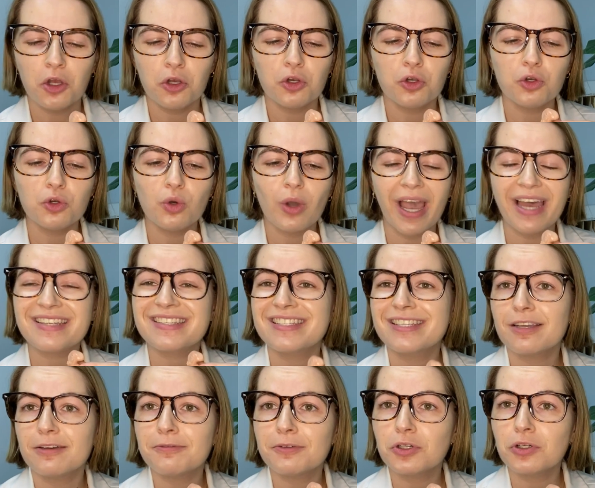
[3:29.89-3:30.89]
who has
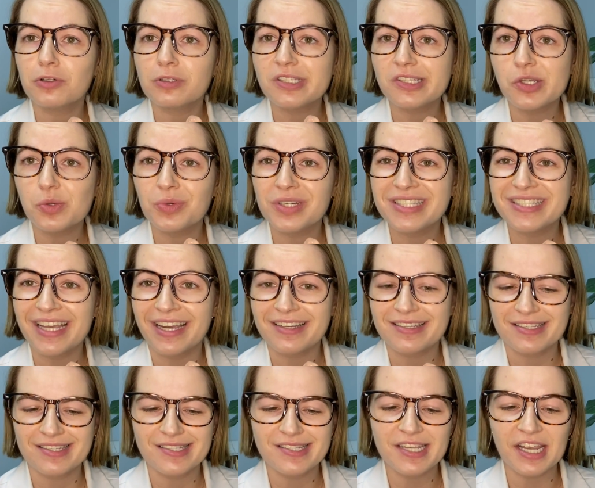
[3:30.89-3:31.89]
difficulty with
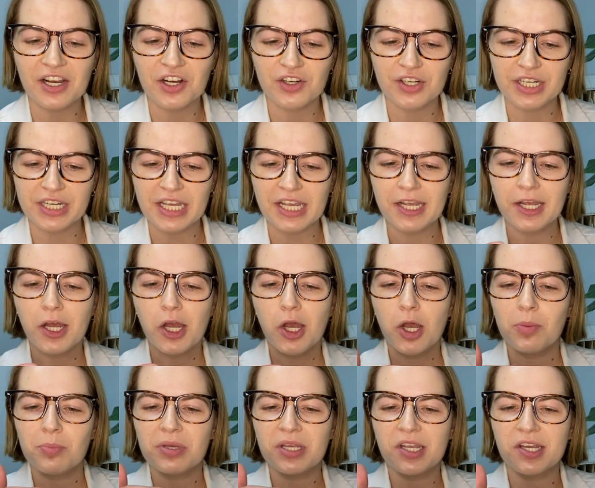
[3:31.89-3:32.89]
dexterity,
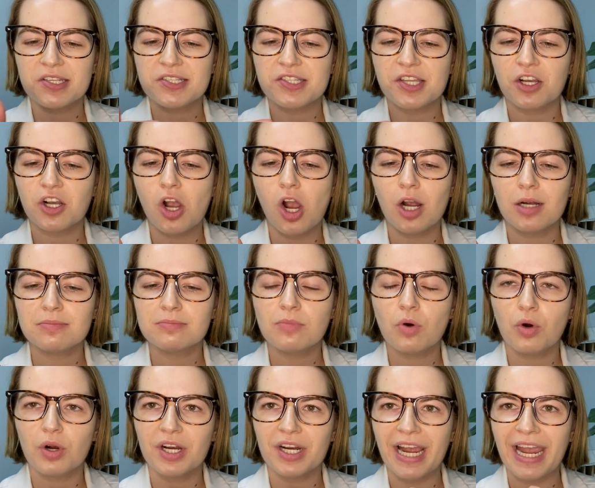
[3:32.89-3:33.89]
because there are
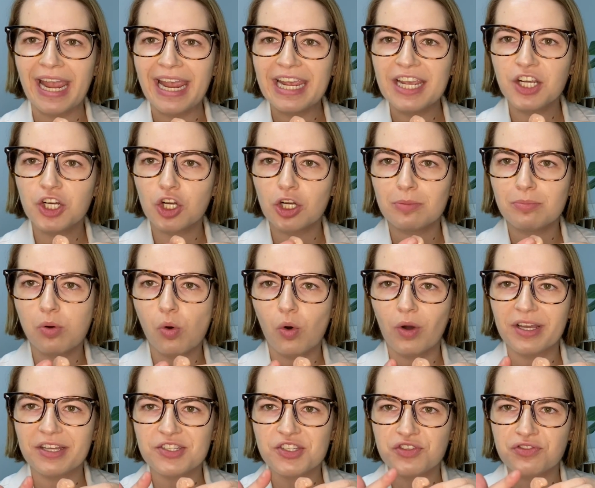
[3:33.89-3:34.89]
more anchor
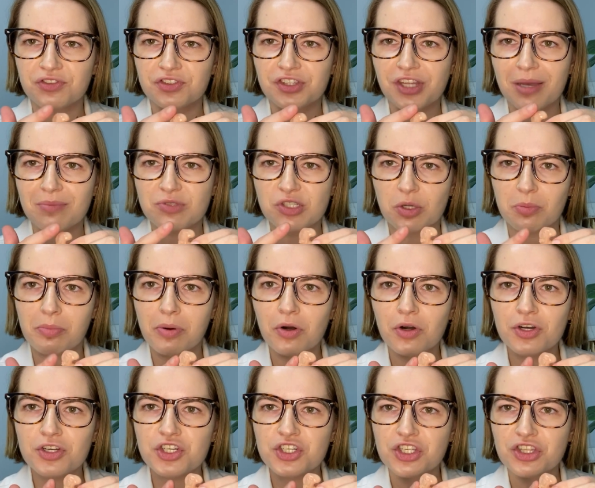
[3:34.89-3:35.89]
points for them to
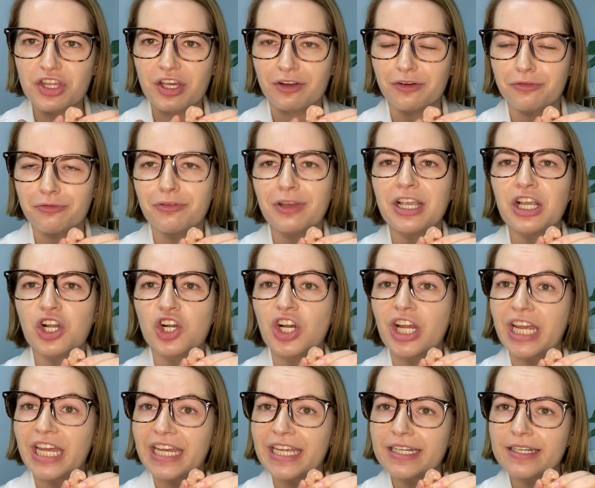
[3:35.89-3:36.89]
push their finger
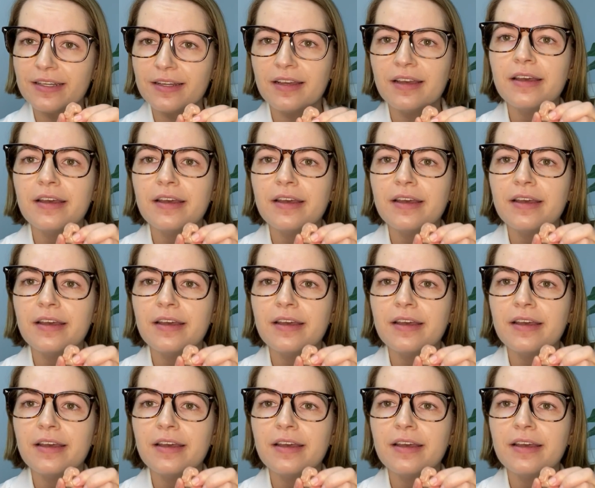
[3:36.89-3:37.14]
in